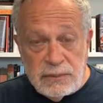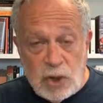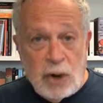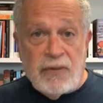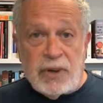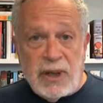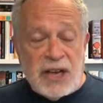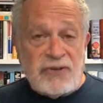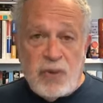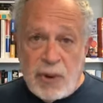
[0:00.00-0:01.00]
over the
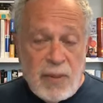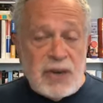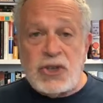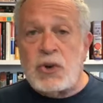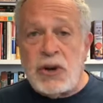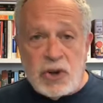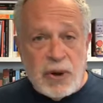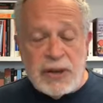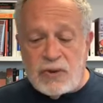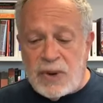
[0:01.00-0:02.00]
last 4 months or
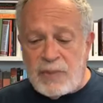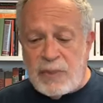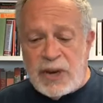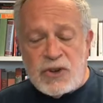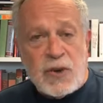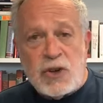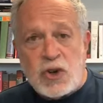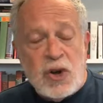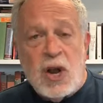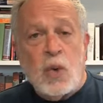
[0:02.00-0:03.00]
during the Trump
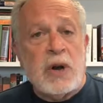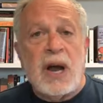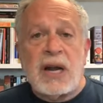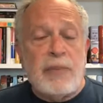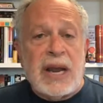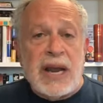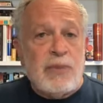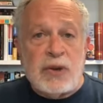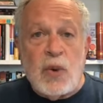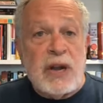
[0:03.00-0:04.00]
administration, we're not going to be
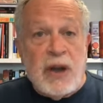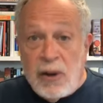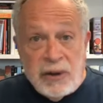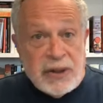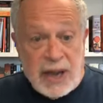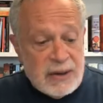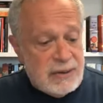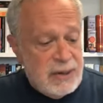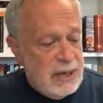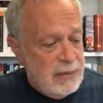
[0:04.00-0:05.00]
able to annul that.
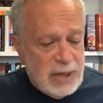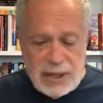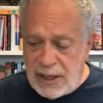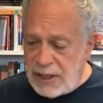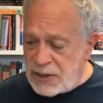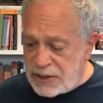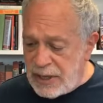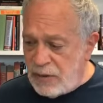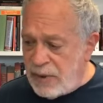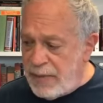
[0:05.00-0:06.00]
Because,
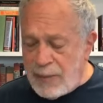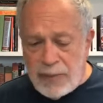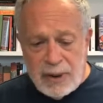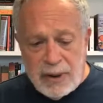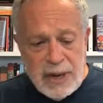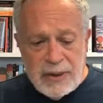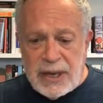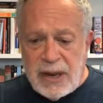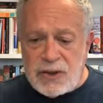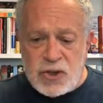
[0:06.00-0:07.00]
remember, the
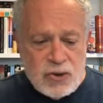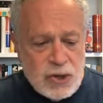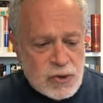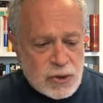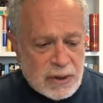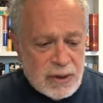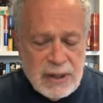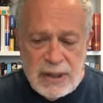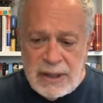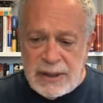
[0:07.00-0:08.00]
Constitution,
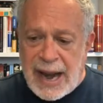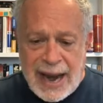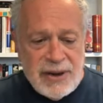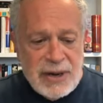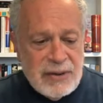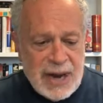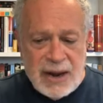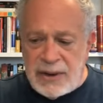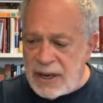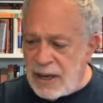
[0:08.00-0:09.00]
the
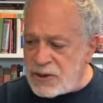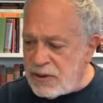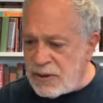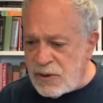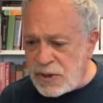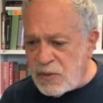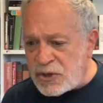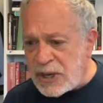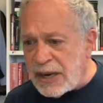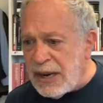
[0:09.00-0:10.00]
handy-dandy Constitution,
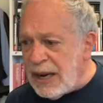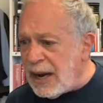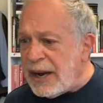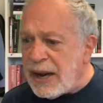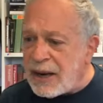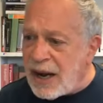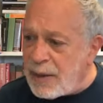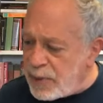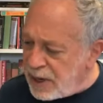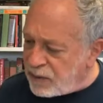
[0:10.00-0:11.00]
which I had a
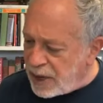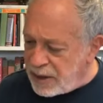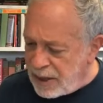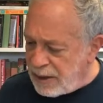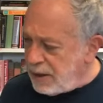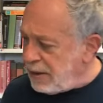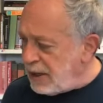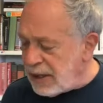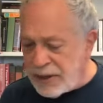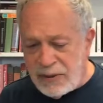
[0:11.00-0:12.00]
copy of right here.
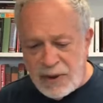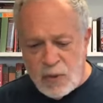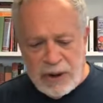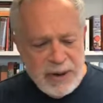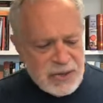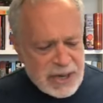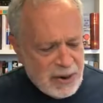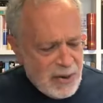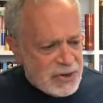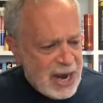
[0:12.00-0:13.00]
I don't know where it is. I
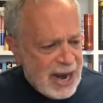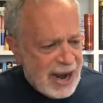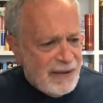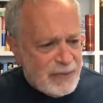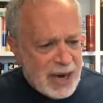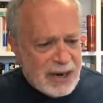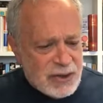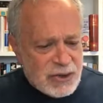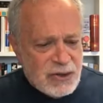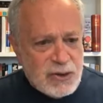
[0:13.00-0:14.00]
always have my
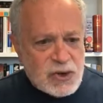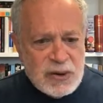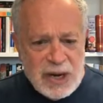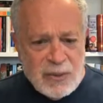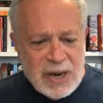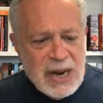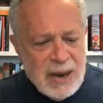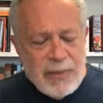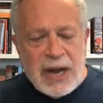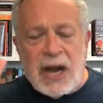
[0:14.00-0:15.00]
Constitution near me.
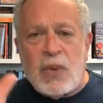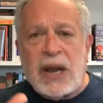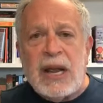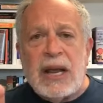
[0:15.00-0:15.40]
But anyway,